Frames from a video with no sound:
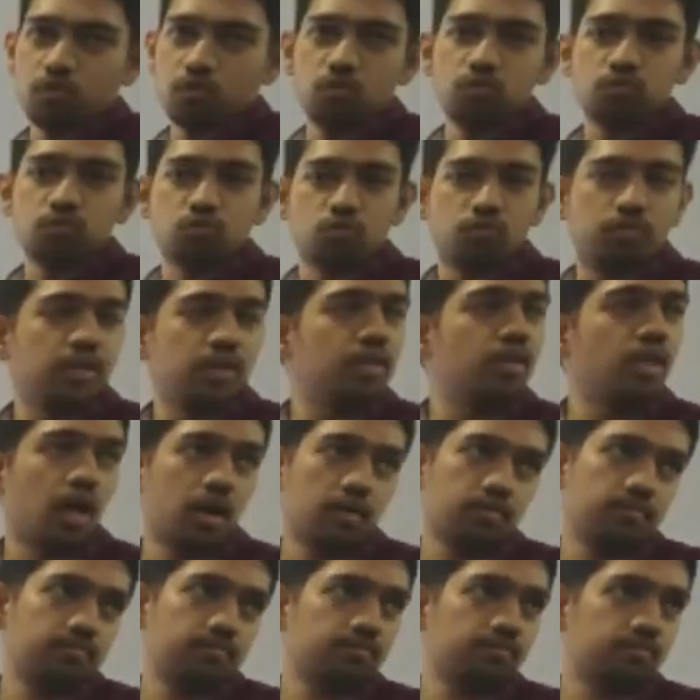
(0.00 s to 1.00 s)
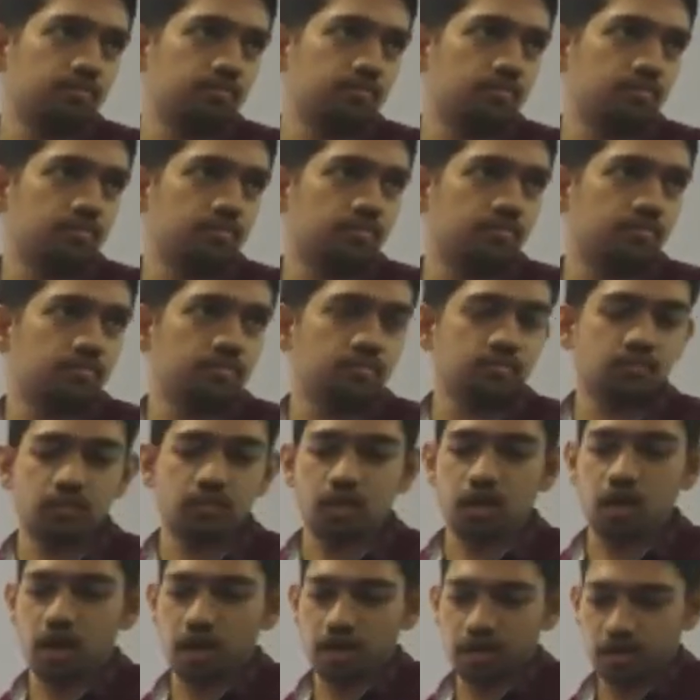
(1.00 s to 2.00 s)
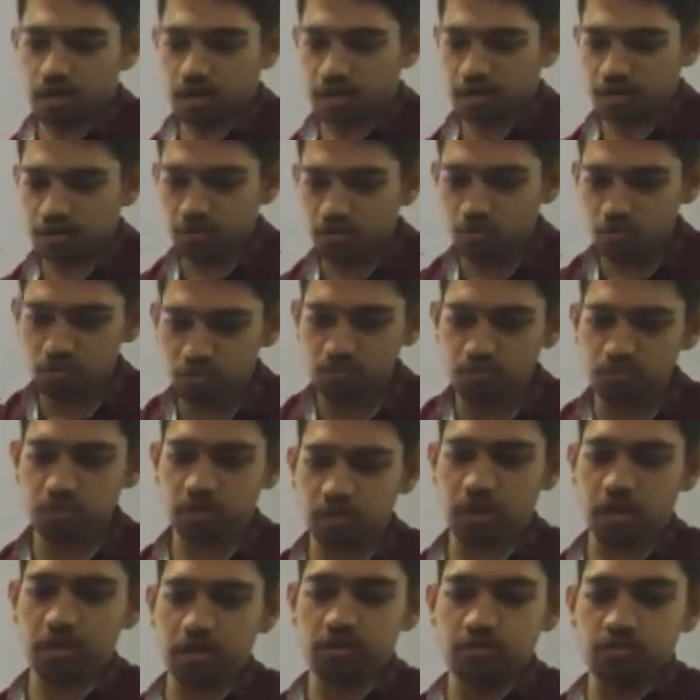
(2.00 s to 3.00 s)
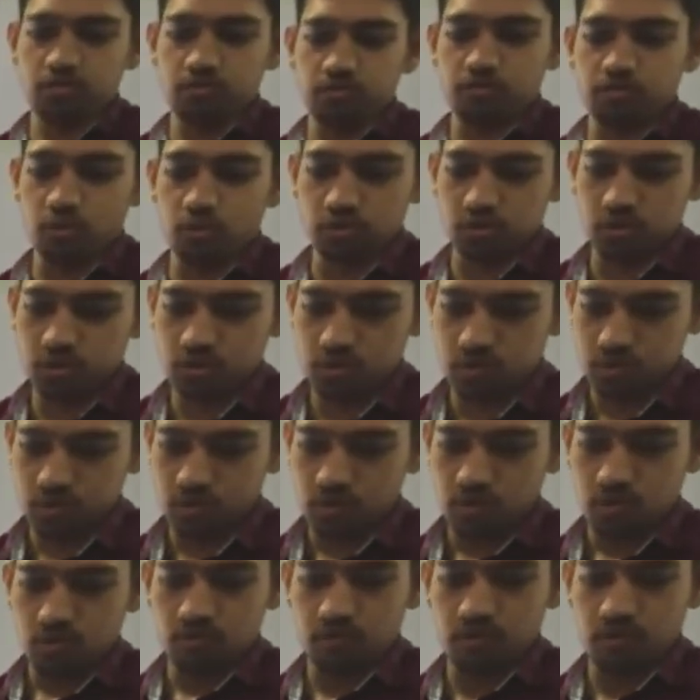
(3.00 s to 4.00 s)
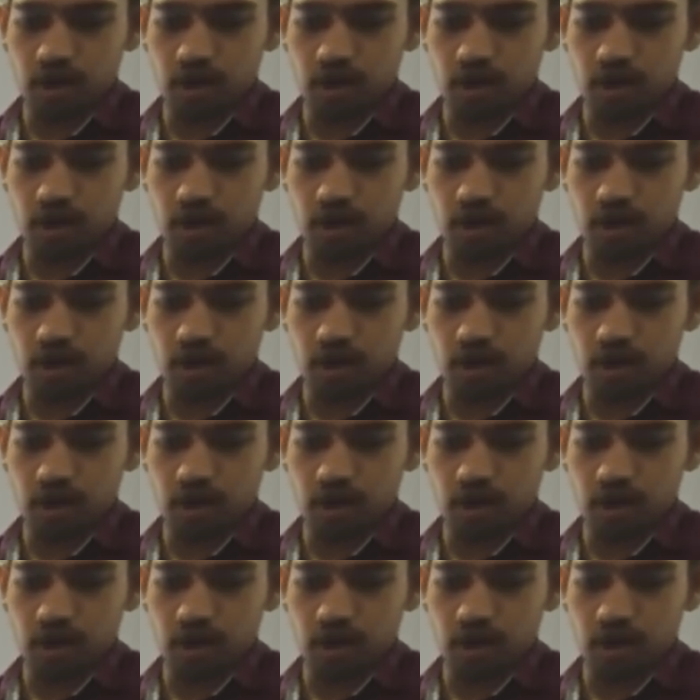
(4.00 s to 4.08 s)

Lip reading: can also be there. Highlight those kinds of bonds.